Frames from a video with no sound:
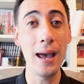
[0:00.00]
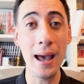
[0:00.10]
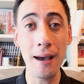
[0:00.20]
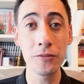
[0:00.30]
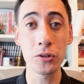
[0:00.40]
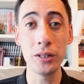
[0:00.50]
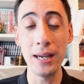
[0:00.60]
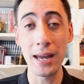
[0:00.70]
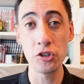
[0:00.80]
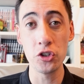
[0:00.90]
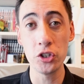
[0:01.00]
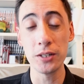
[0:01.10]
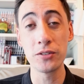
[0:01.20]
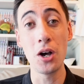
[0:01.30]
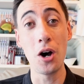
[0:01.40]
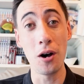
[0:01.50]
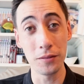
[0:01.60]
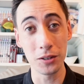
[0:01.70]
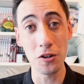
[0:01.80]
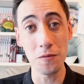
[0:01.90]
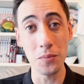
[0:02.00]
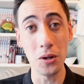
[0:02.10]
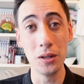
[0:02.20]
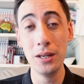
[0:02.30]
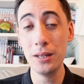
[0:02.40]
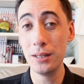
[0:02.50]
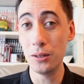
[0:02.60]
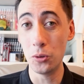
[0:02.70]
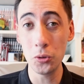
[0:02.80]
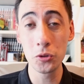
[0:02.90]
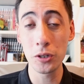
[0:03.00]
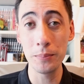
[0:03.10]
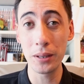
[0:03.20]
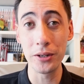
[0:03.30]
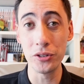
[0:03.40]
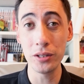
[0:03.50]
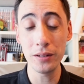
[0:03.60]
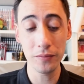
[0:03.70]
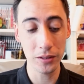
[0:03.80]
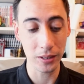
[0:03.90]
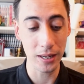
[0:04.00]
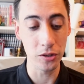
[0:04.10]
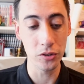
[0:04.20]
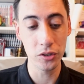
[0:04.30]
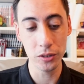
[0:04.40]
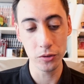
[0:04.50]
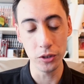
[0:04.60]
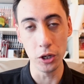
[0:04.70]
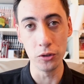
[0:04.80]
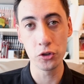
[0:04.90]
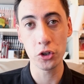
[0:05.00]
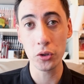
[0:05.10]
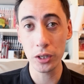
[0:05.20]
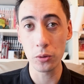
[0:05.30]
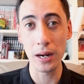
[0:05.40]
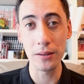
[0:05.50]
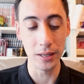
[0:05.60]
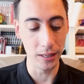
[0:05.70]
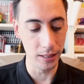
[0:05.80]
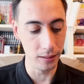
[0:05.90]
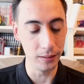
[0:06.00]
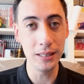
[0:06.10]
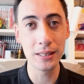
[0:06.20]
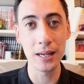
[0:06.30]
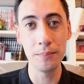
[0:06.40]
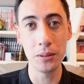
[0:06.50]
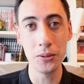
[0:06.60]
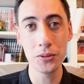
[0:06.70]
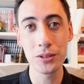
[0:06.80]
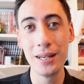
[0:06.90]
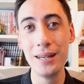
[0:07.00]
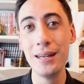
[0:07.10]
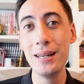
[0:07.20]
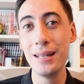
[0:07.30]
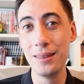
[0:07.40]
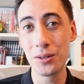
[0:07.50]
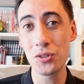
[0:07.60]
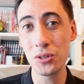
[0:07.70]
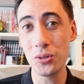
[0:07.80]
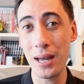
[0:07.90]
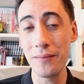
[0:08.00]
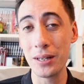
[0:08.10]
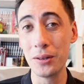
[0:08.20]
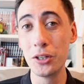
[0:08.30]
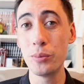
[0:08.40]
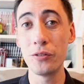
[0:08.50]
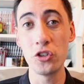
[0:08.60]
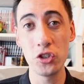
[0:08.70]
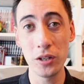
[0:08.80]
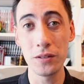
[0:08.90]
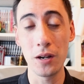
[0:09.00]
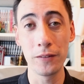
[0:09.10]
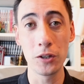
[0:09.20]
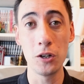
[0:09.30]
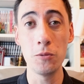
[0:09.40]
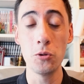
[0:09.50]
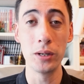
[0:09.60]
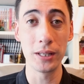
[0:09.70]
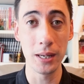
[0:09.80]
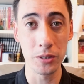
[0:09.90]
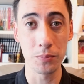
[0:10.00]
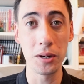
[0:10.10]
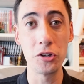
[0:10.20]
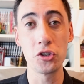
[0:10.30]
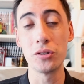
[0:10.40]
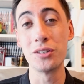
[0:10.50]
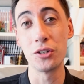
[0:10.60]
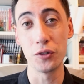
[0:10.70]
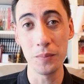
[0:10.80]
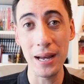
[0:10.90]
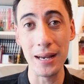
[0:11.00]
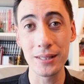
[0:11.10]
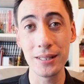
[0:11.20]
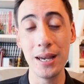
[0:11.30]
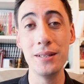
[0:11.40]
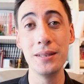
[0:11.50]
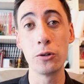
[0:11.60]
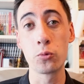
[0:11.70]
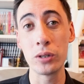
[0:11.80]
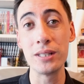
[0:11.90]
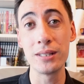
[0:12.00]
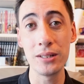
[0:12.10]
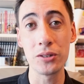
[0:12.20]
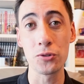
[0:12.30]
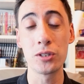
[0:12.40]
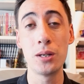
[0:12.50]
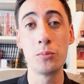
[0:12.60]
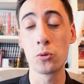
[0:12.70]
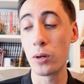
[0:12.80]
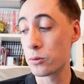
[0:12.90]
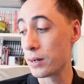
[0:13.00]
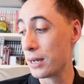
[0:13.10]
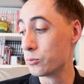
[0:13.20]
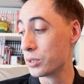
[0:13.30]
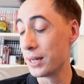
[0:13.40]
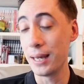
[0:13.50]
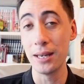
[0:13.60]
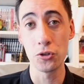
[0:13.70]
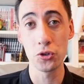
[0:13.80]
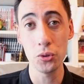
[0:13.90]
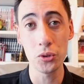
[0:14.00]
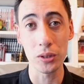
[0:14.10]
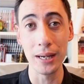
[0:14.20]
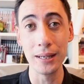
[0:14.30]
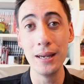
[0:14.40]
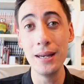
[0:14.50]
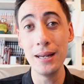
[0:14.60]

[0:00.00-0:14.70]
after he actually shifts off the golf ball. Old great players, even if they're kind of, churning around the lead side post, they're still having a little bit of a shift off the golf ball when it comes to pressure and center of mass. And then they recenter somewhere right around when the hands are shoulder height.